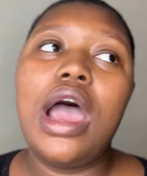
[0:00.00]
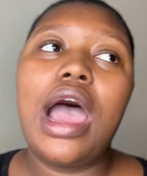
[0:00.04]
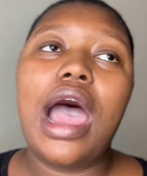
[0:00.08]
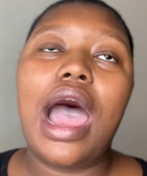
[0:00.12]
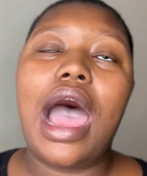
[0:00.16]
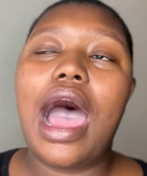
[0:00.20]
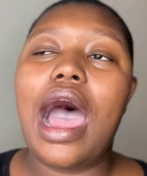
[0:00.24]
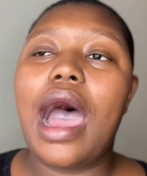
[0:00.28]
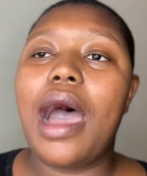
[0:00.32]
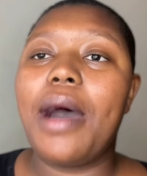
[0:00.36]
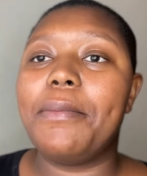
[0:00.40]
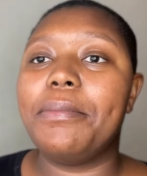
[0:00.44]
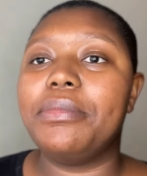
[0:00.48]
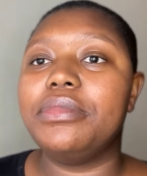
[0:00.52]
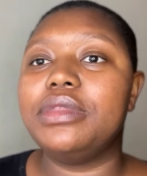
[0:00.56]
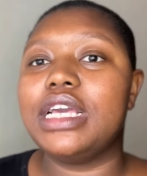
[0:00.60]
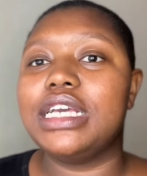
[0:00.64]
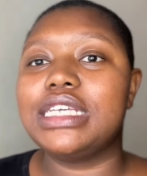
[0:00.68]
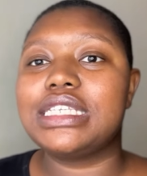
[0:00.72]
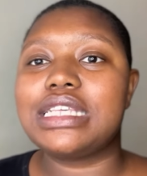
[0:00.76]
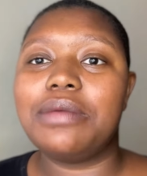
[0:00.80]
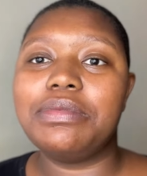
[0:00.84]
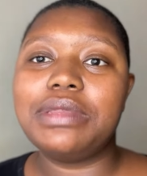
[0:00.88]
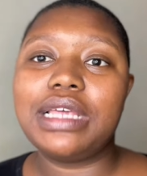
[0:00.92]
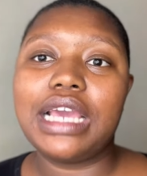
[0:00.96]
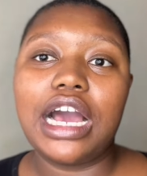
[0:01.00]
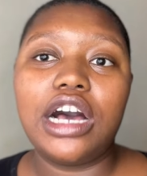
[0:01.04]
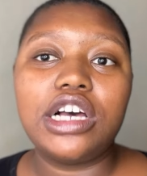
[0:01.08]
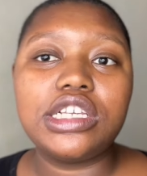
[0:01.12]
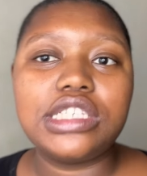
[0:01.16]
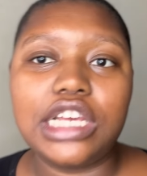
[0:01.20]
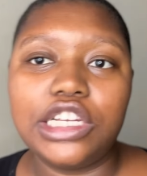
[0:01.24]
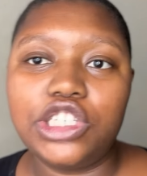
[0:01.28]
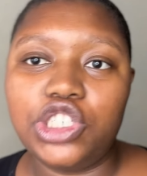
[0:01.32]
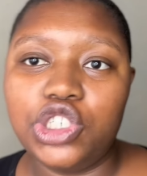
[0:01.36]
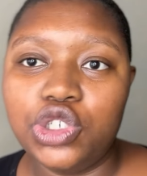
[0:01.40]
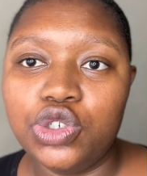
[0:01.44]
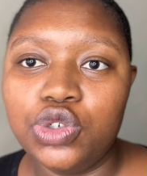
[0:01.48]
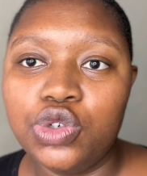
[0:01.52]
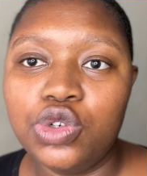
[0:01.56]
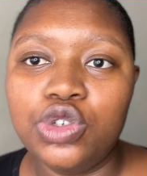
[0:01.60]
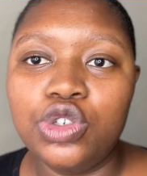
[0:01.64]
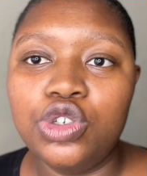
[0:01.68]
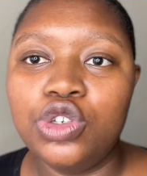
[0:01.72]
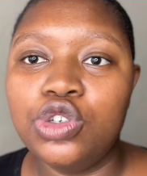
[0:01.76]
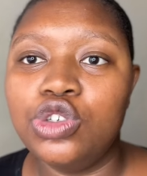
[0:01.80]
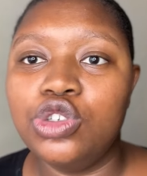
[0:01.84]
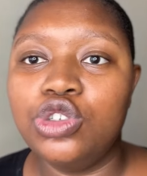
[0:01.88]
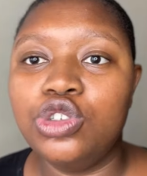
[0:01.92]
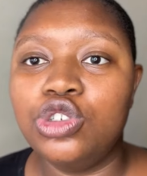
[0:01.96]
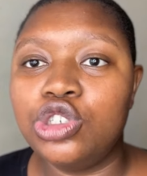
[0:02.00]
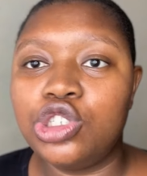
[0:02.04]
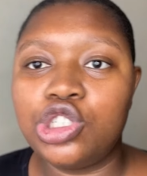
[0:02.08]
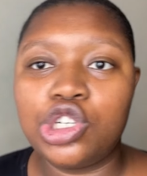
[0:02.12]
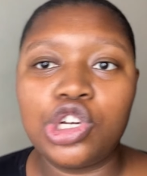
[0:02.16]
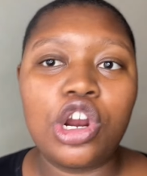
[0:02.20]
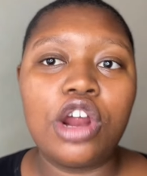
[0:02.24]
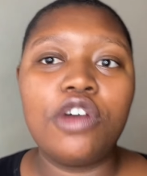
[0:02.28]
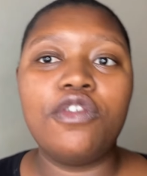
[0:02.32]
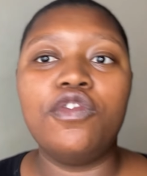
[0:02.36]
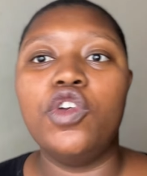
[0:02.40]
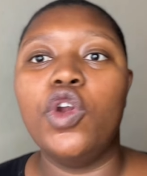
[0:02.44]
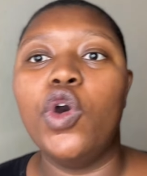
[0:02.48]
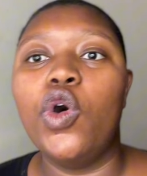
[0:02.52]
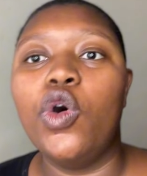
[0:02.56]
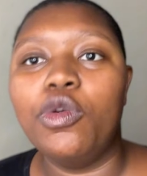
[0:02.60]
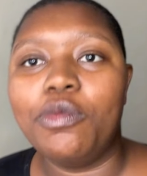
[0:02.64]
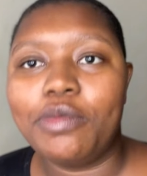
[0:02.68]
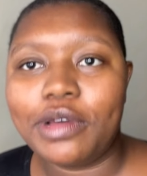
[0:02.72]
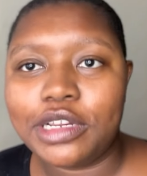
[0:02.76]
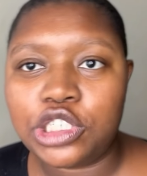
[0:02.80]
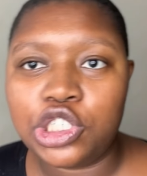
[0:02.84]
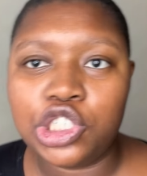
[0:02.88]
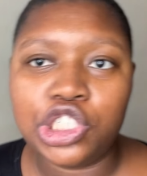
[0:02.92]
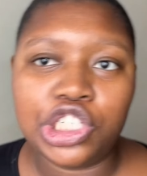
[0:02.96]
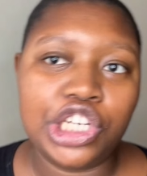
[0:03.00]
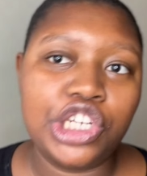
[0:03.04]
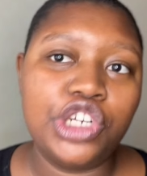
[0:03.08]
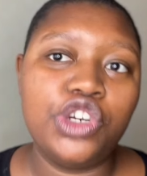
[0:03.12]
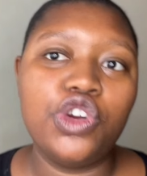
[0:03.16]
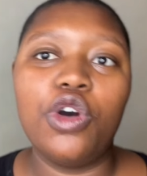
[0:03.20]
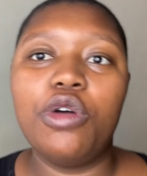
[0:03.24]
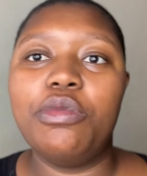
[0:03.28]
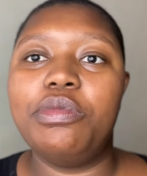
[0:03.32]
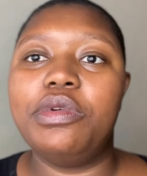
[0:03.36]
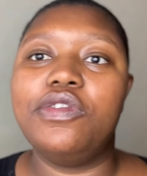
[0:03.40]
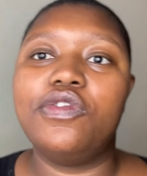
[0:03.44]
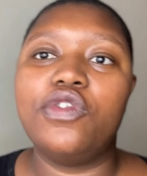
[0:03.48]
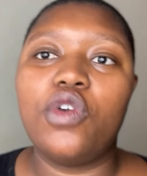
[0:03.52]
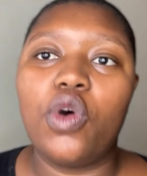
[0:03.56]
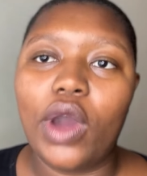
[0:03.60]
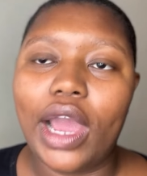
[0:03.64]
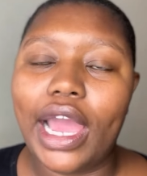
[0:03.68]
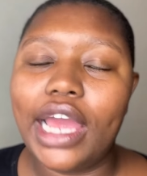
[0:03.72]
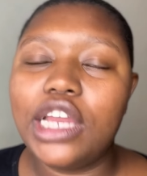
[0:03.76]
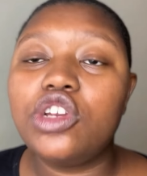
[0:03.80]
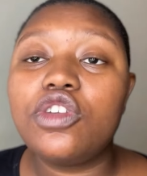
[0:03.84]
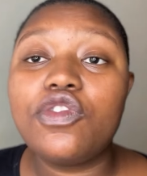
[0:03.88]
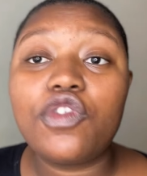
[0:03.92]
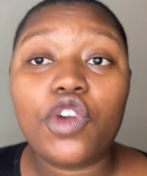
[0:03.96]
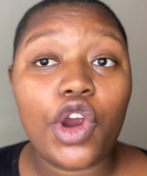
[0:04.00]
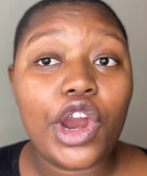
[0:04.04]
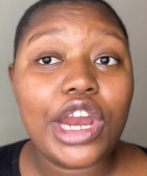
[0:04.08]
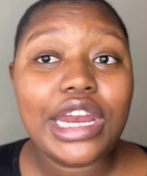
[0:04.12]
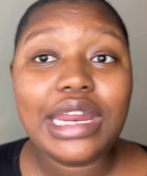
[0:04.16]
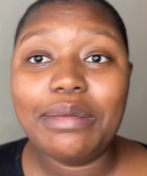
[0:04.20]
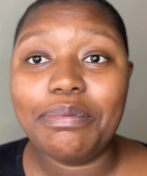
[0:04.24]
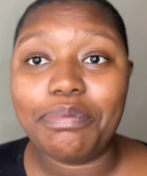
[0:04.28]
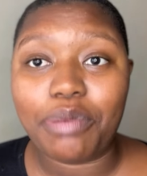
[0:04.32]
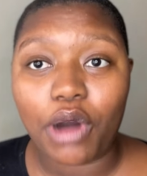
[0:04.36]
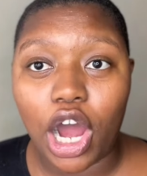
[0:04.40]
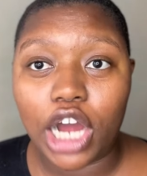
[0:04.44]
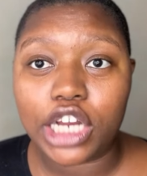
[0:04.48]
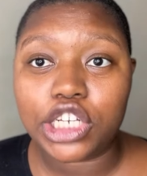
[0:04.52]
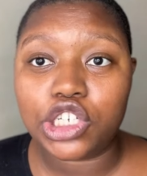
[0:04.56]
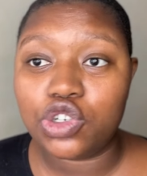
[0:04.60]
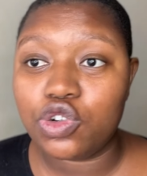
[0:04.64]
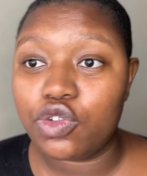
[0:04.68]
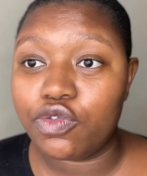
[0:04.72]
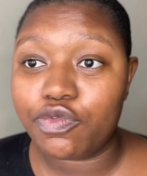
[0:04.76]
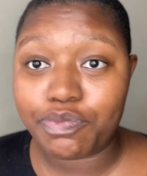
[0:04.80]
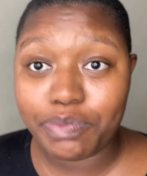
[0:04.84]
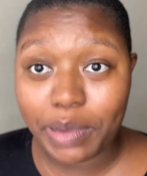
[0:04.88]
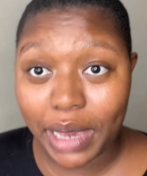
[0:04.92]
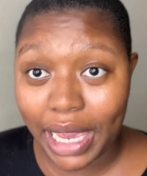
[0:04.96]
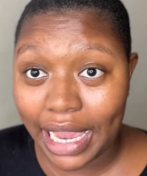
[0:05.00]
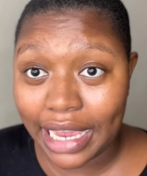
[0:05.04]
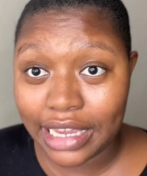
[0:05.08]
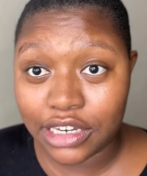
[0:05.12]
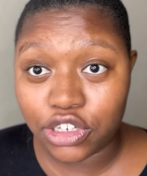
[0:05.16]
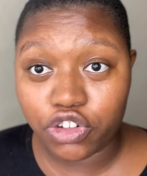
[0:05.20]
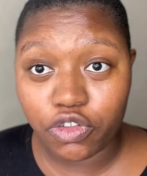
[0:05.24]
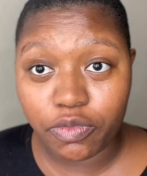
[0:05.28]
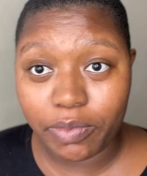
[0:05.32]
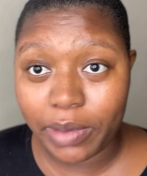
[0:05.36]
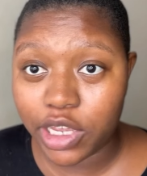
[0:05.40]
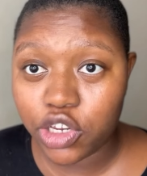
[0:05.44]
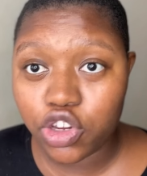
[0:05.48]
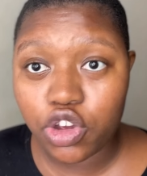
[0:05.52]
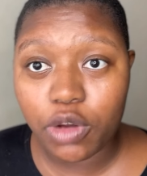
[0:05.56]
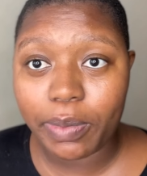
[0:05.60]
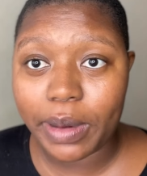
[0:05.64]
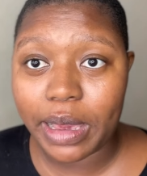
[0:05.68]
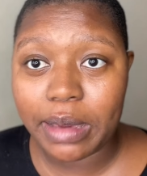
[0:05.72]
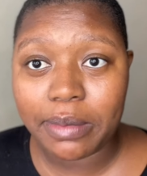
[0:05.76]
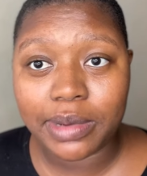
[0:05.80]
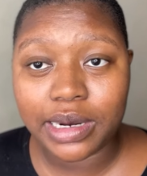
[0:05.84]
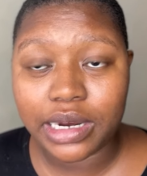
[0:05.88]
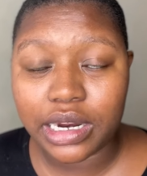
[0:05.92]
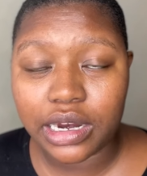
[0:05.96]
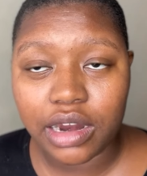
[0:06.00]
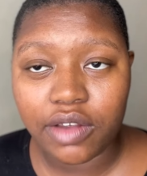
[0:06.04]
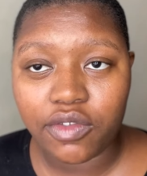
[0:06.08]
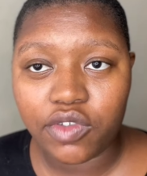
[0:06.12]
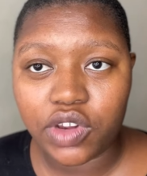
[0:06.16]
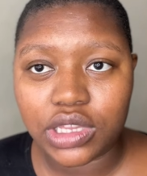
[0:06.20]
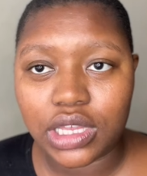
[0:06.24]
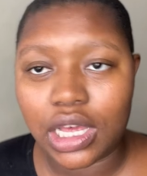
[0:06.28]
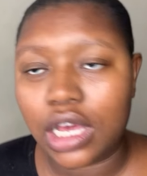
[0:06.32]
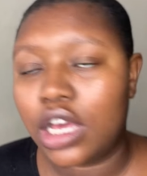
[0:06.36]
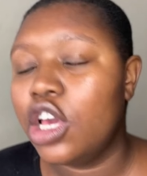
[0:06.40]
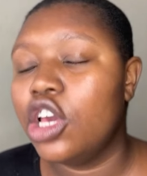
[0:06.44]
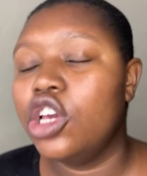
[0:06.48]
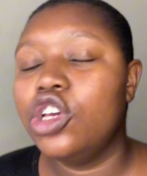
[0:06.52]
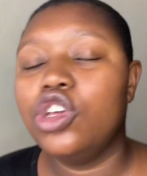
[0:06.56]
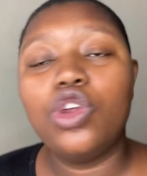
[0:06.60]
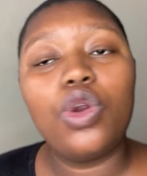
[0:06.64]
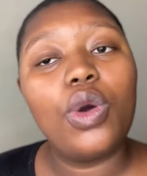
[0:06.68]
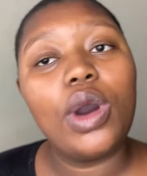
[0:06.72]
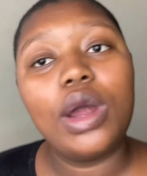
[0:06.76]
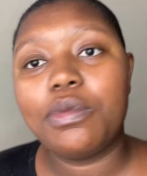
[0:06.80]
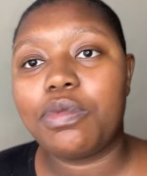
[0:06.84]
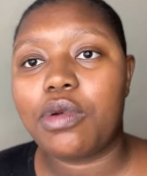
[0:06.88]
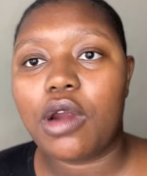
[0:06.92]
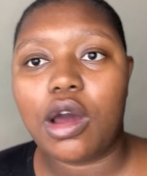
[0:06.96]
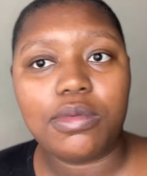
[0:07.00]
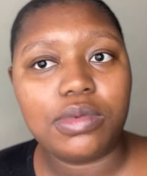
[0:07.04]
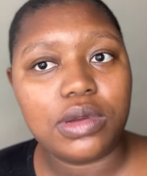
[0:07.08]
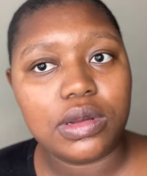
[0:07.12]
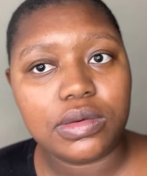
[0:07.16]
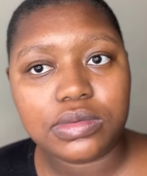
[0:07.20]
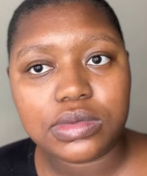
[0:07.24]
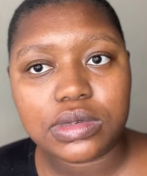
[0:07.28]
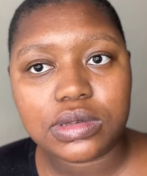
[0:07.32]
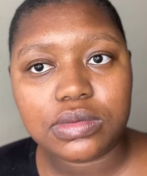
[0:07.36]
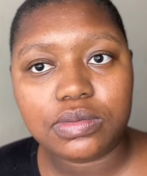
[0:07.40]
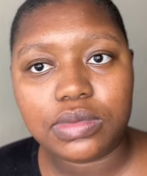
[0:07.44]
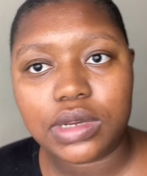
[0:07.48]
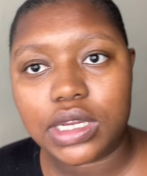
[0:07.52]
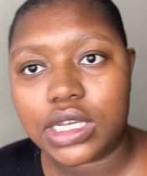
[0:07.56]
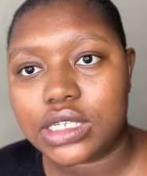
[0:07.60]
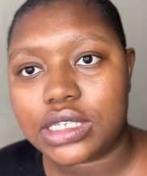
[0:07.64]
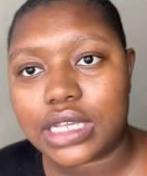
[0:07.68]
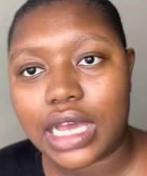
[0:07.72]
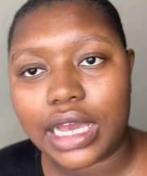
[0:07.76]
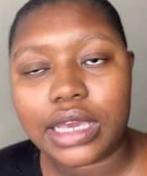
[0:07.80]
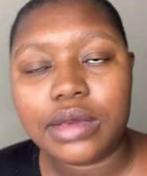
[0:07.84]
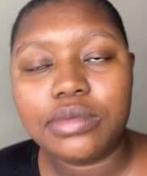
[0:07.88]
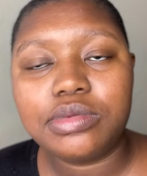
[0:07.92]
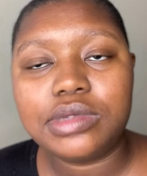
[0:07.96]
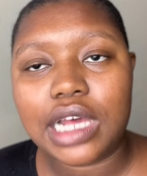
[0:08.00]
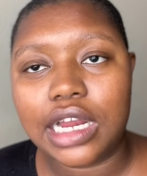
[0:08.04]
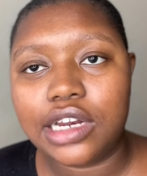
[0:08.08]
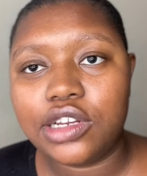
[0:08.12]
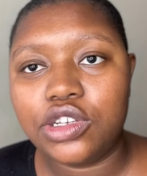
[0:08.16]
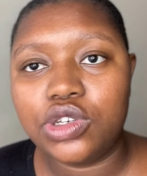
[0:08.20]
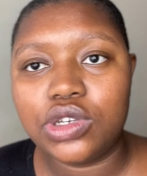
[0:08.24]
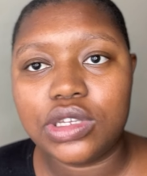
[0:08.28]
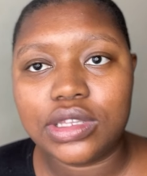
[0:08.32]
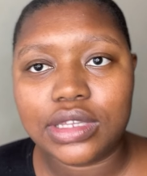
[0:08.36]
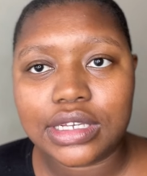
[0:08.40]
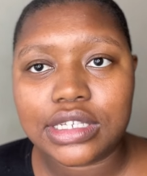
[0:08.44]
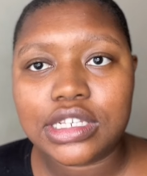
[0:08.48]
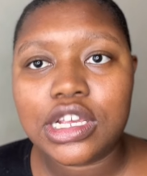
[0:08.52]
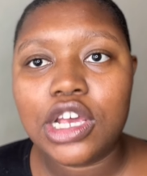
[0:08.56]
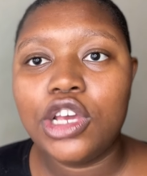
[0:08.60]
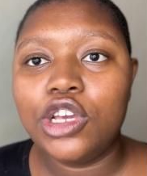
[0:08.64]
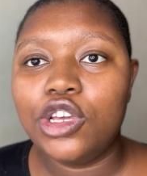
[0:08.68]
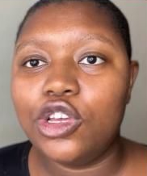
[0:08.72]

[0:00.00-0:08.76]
um there's something else that you you you should have known but you didn't know before and you've already bought you've paid you've made your payment and everything you don't want problems please i keep telling you this